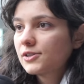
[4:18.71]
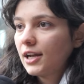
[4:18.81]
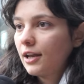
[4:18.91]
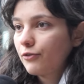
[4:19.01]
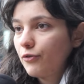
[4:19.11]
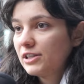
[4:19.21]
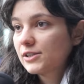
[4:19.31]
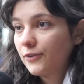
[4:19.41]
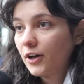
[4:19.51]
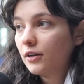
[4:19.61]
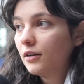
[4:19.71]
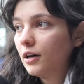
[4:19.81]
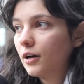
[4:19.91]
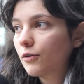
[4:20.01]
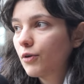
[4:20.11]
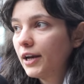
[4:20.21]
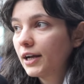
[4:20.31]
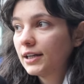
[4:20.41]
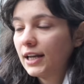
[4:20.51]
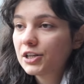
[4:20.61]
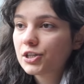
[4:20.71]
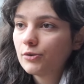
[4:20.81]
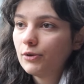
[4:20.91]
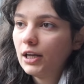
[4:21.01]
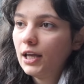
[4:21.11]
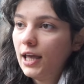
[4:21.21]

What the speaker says: and I've always felt quite a connection with it.